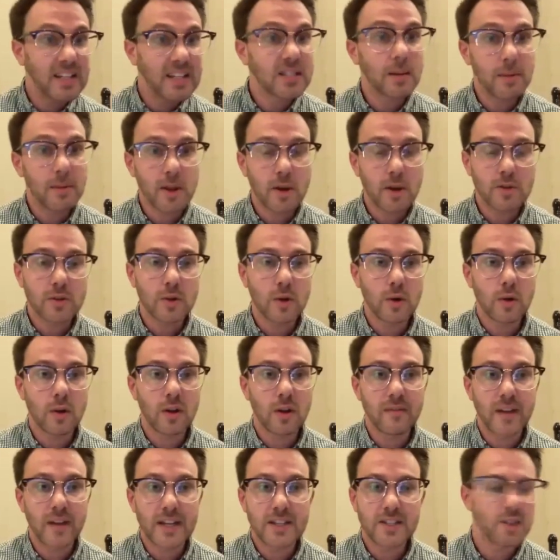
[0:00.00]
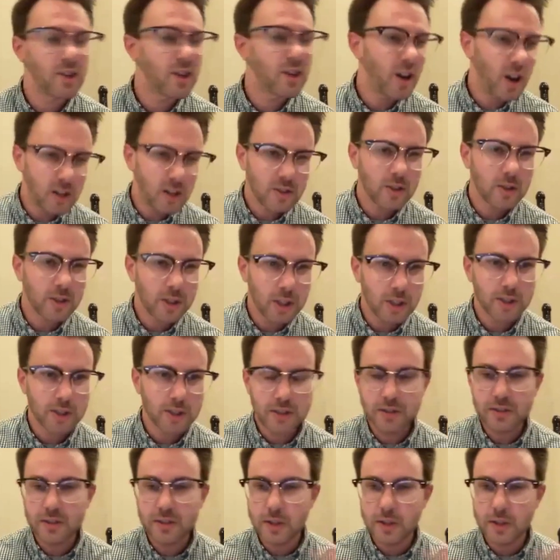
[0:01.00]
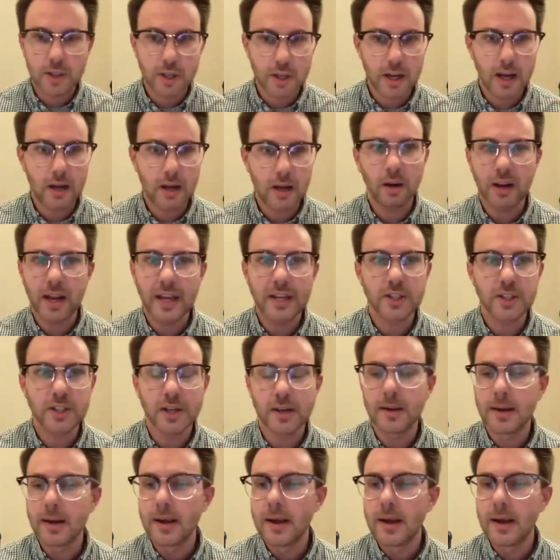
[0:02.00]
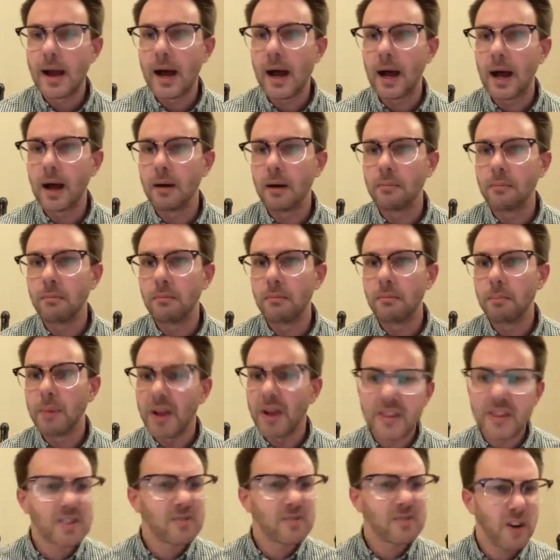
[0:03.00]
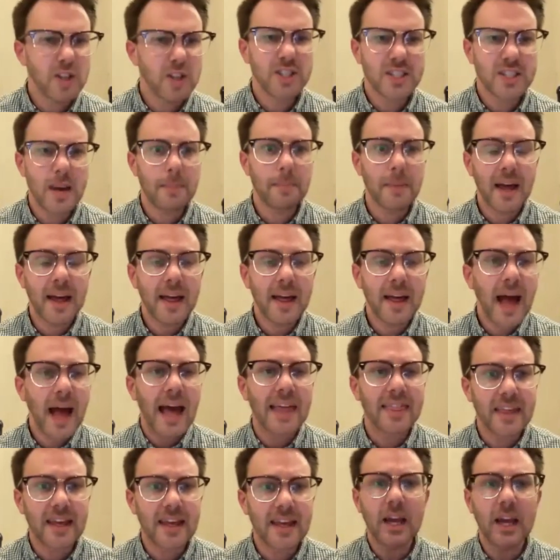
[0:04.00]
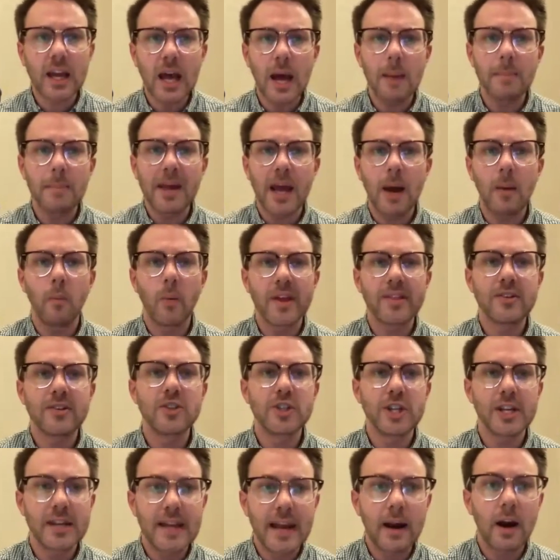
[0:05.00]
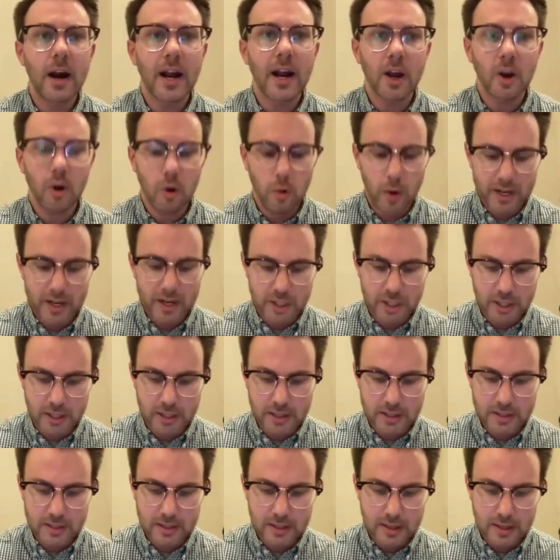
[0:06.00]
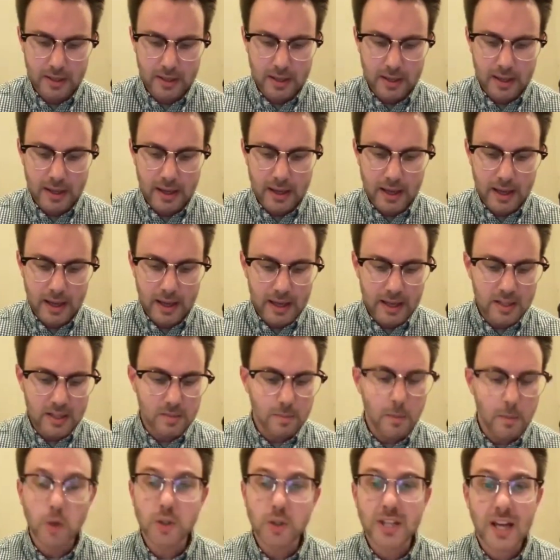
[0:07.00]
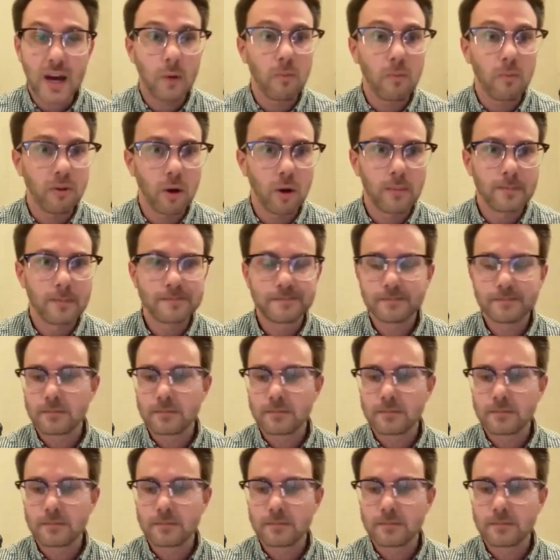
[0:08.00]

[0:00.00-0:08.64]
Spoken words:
some of those local events. You can also search your congregation. But this first step, I think coming up with generic questions is most helpful.